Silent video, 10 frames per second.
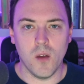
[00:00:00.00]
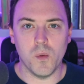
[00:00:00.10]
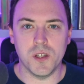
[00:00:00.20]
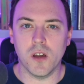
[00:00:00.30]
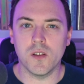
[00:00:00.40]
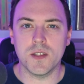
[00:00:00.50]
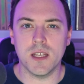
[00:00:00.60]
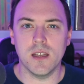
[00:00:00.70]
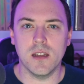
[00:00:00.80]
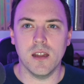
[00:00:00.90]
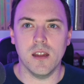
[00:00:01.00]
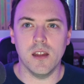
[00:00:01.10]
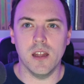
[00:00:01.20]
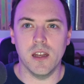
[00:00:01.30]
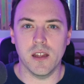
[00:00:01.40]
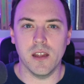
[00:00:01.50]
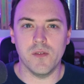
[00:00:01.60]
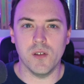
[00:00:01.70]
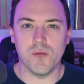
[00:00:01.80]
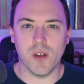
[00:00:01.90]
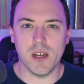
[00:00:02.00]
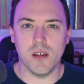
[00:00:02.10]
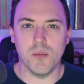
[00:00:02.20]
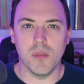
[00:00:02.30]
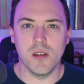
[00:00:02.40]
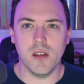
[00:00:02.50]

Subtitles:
With Donaldson, if you've read him,